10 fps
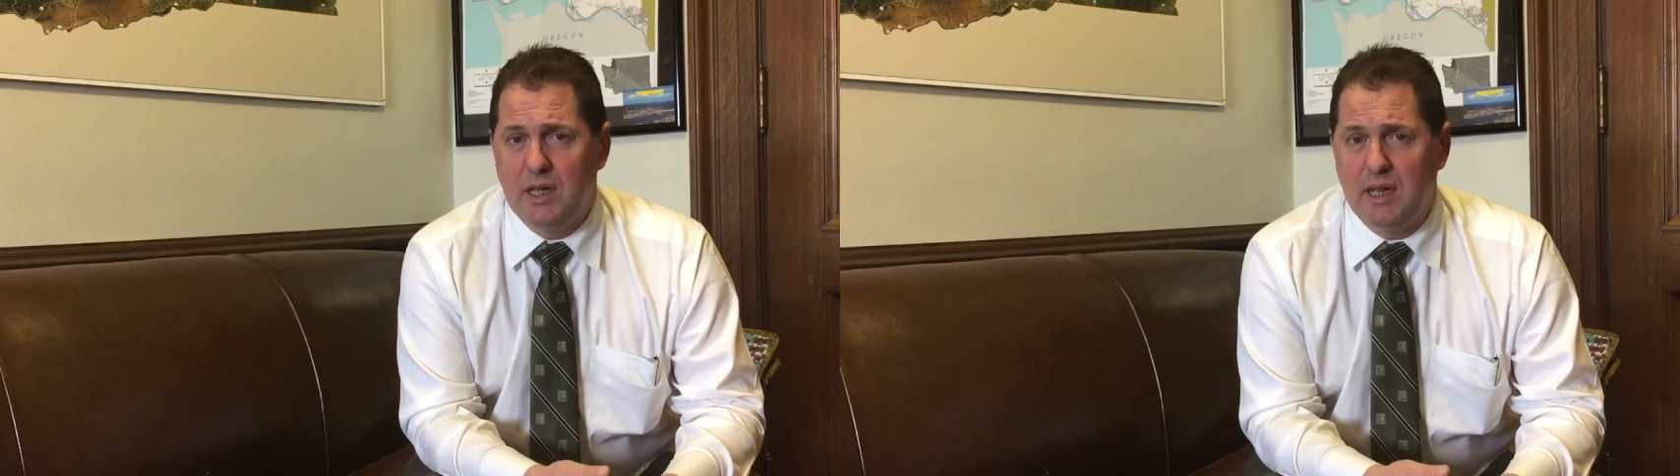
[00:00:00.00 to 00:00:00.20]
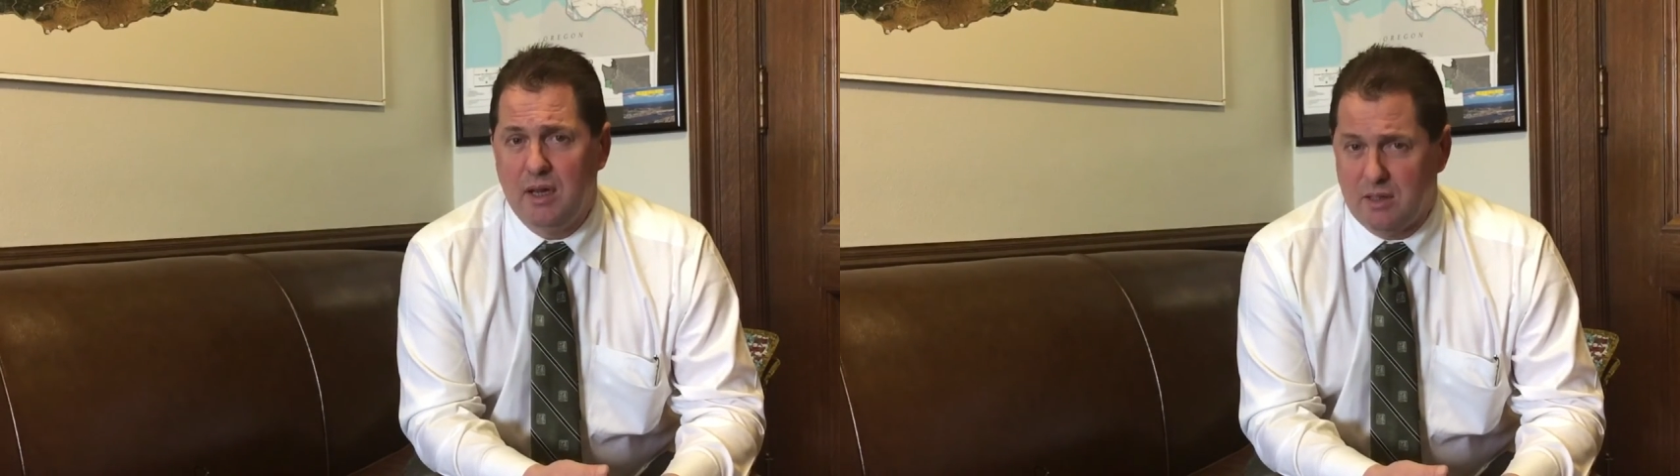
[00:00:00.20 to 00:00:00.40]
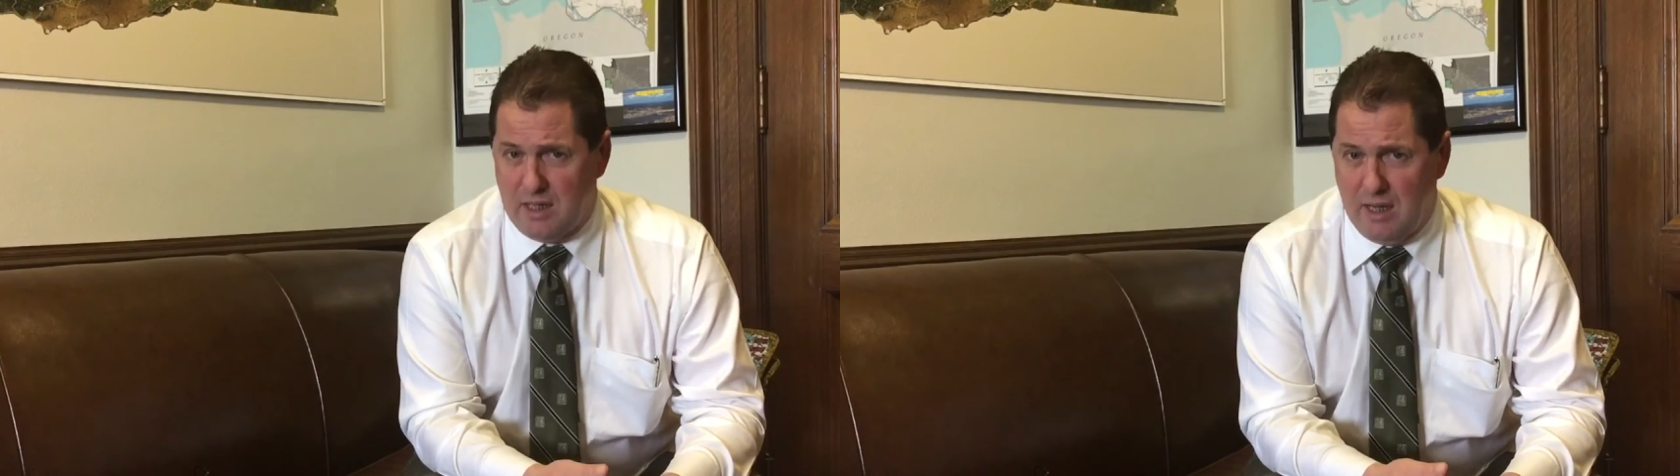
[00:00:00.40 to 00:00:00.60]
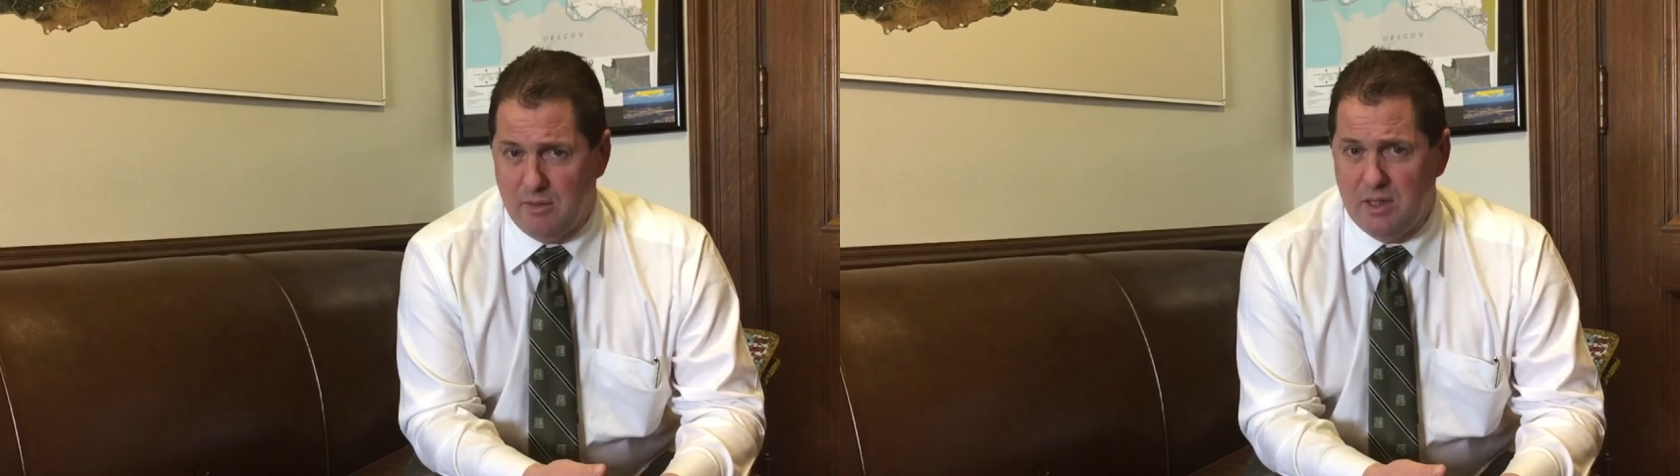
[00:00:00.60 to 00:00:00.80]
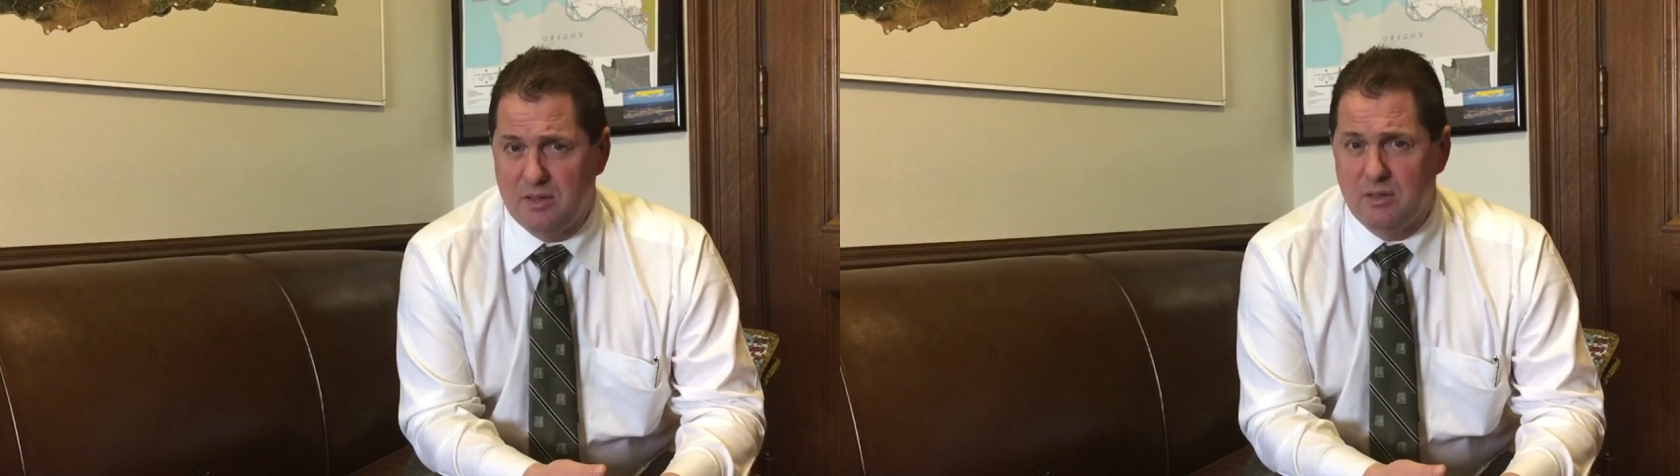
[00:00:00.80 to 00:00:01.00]
and our
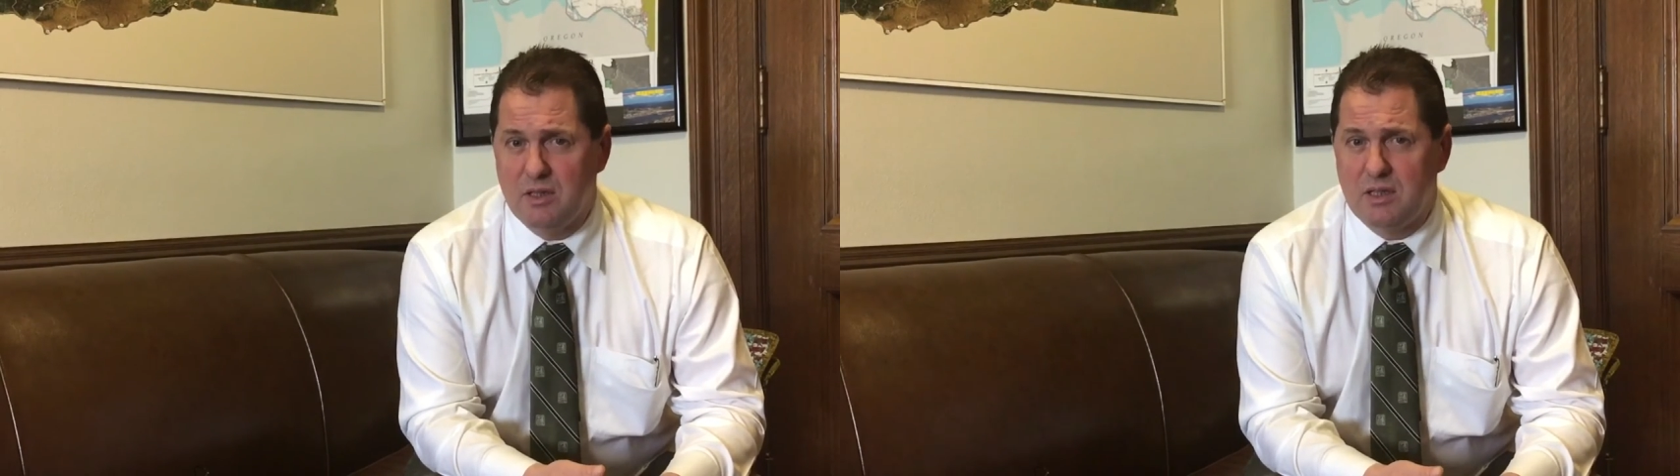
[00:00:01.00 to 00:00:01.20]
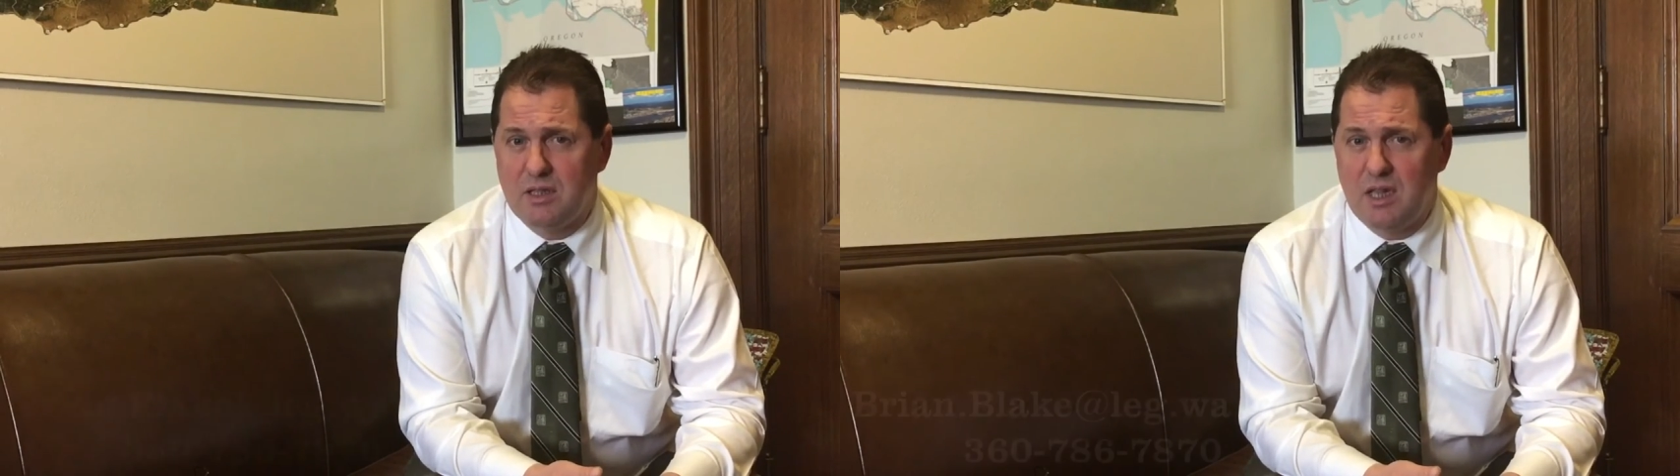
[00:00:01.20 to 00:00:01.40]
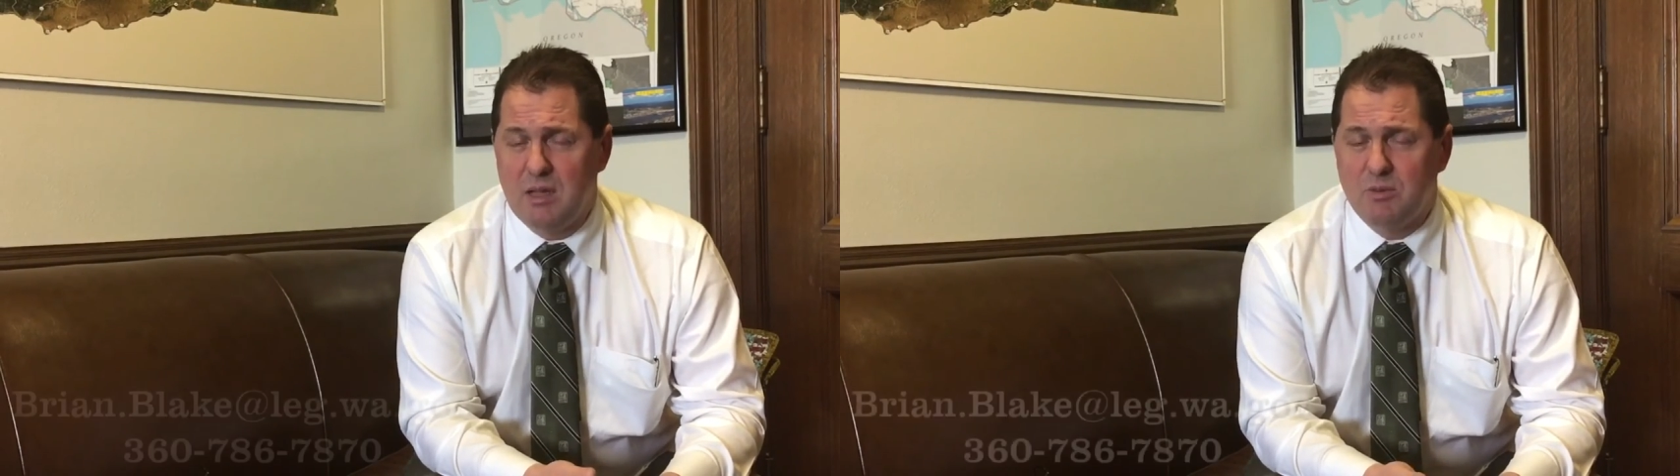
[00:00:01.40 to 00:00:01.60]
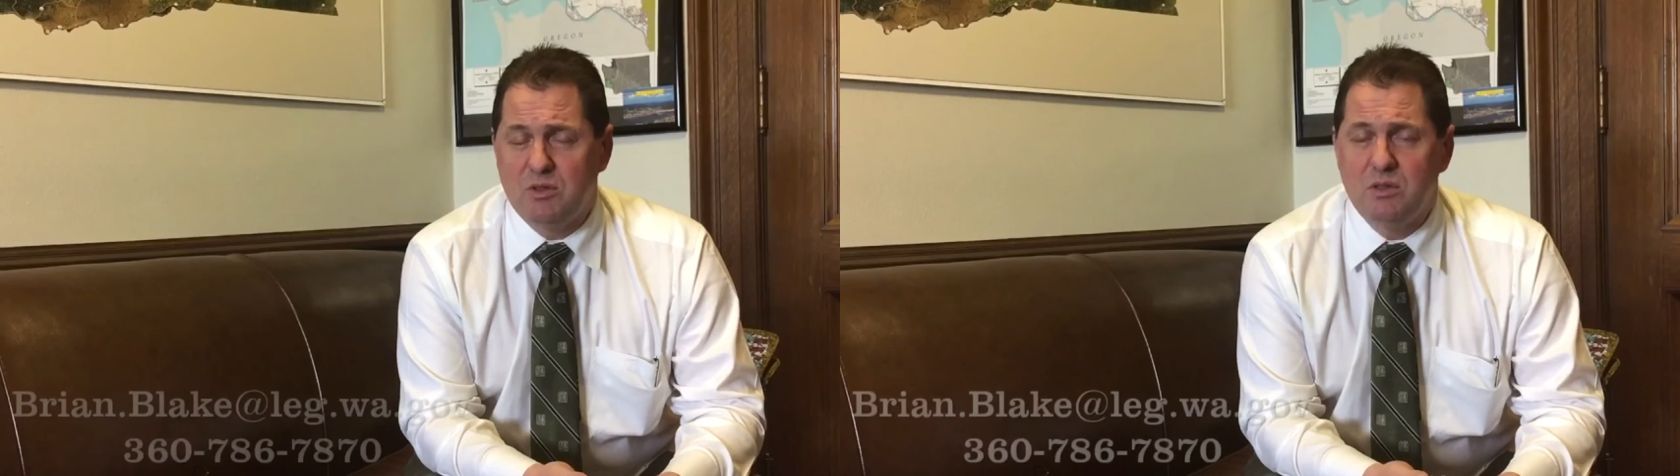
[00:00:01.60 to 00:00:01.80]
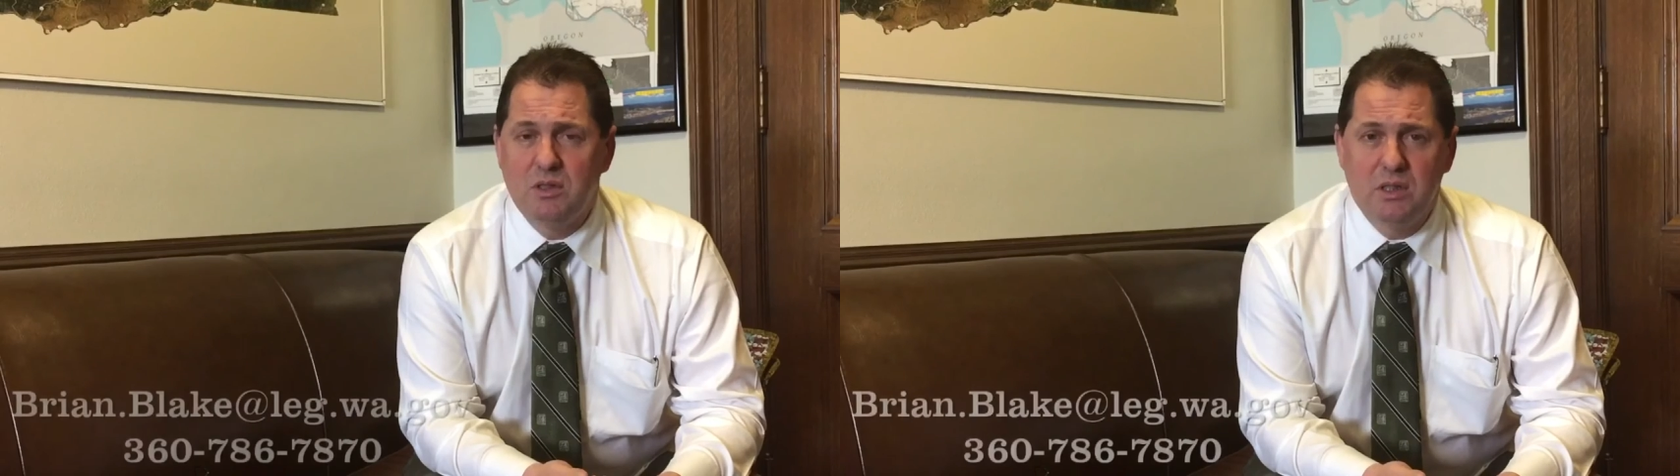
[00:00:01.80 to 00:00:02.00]
counties are at the
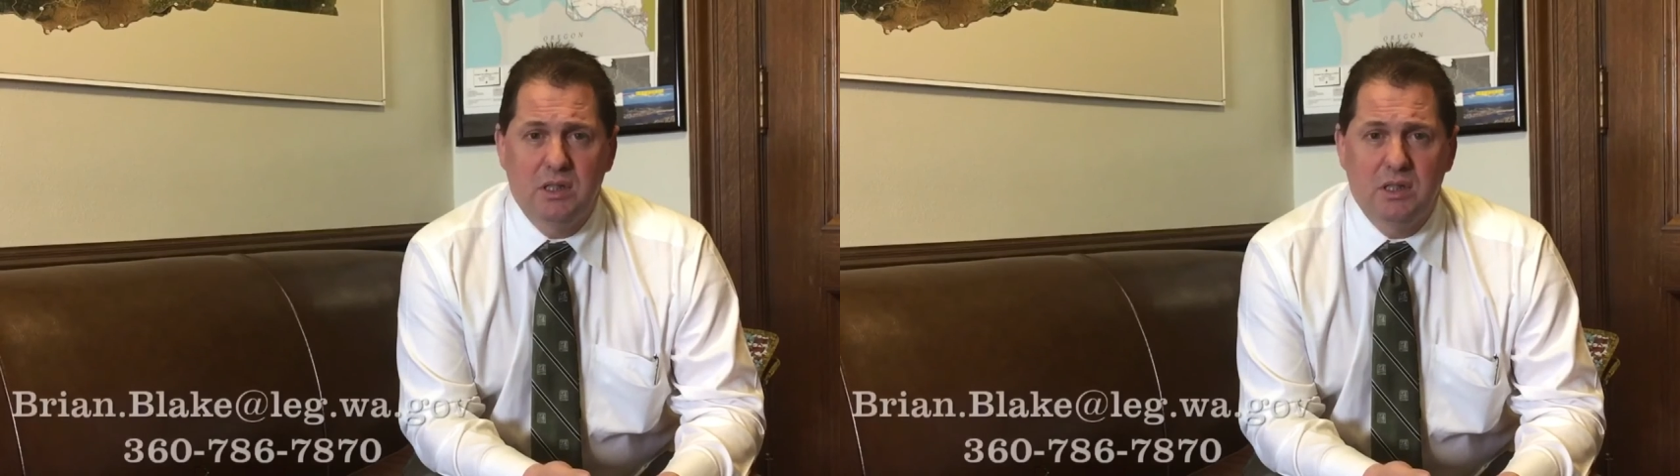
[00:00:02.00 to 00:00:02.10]
table,